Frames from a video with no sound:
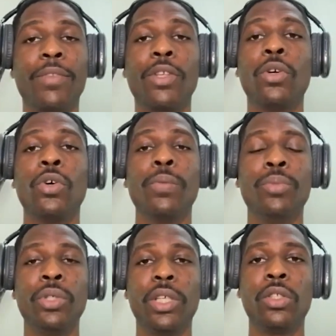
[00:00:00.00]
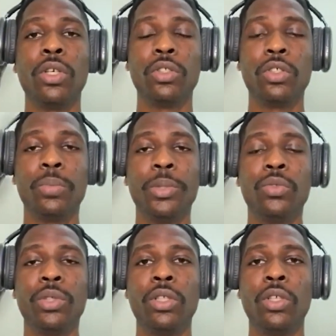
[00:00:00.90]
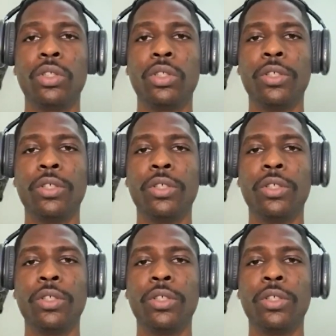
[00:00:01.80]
or book a doctor to speak to a doctor.